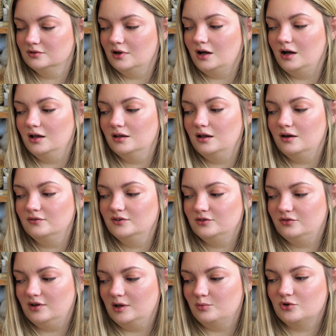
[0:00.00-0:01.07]
I love the
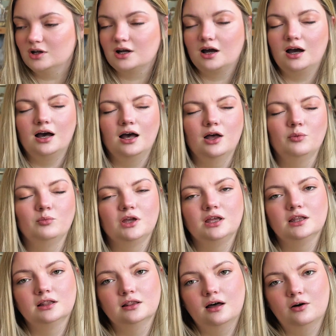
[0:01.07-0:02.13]
fabric. I'm
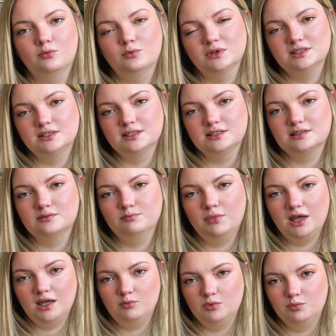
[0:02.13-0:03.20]
in love with this
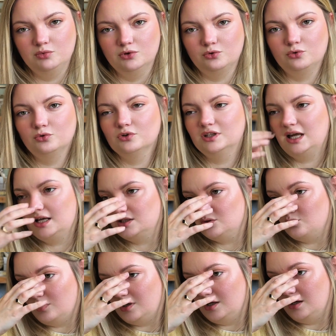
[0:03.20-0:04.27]
baby blue. That's
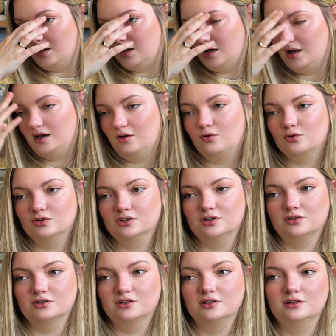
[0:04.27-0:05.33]
why I
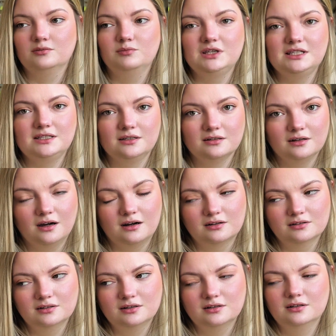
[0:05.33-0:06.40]
ordered BC
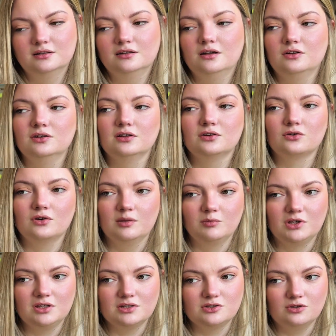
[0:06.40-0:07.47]
Garn, not the
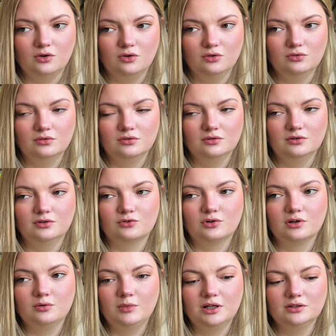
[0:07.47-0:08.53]
Kremke Sol
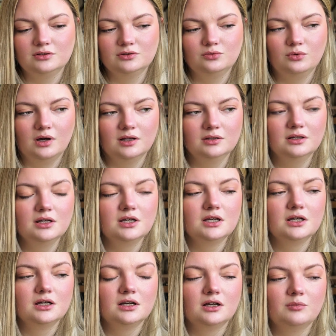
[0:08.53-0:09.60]
recommended one,
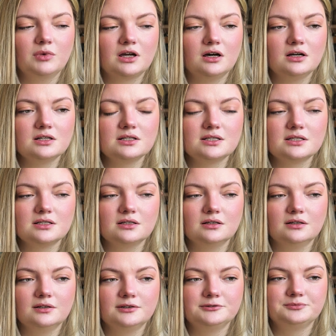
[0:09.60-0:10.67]
because
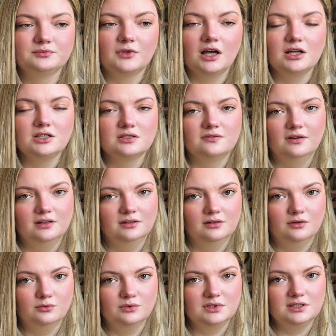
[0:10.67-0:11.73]
I just fell in
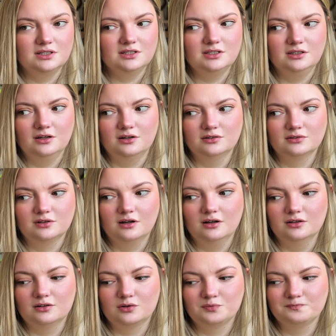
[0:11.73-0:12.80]
love with this yarn
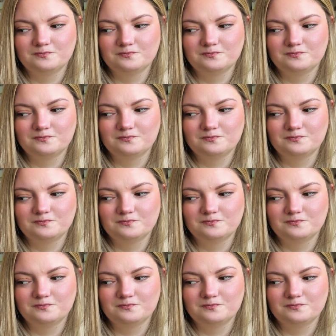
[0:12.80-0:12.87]
color.